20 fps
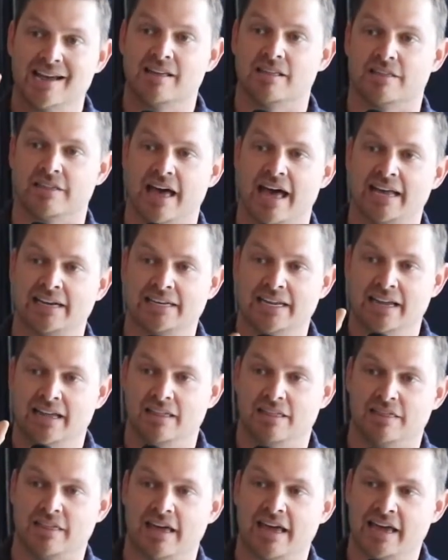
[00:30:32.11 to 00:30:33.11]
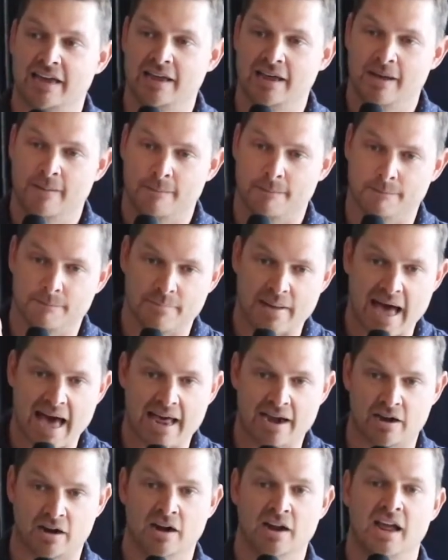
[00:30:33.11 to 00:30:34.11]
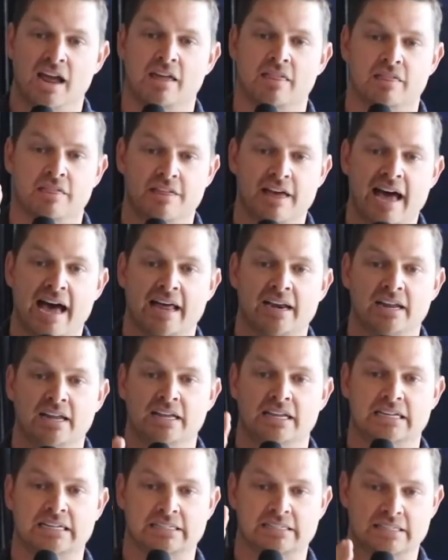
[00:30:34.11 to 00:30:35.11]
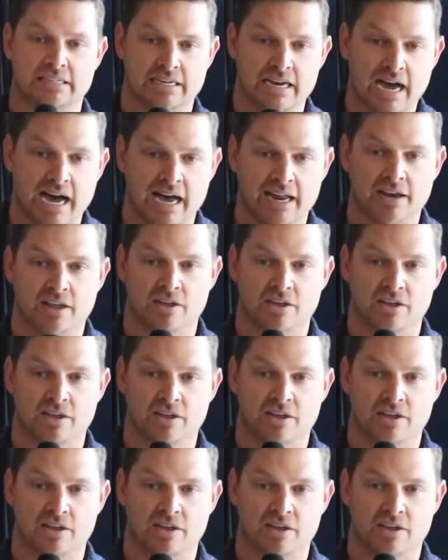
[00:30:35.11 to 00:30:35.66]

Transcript: that they matter. And that is not